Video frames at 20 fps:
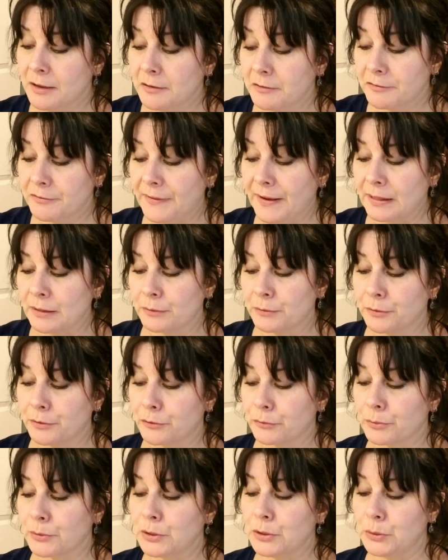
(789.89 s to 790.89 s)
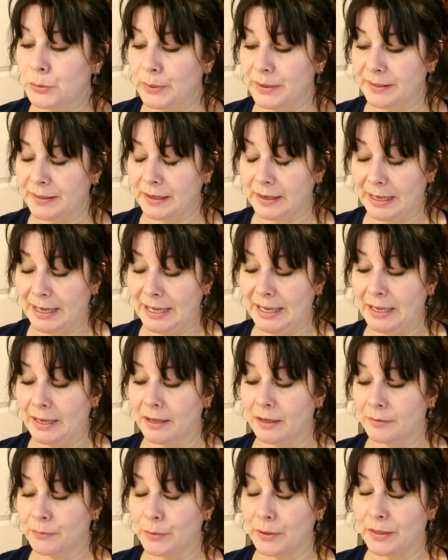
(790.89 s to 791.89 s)
followed through with the king
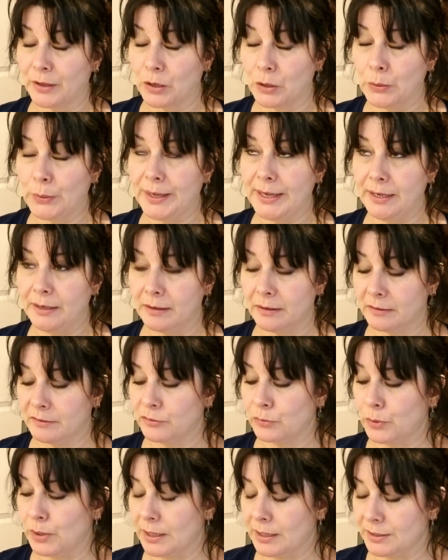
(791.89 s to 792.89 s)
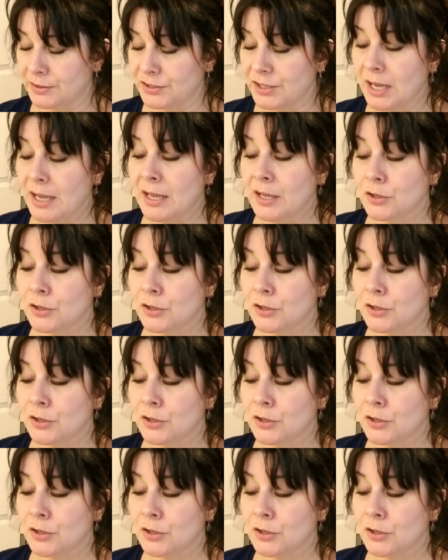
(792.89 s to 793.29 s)
with the queen of wands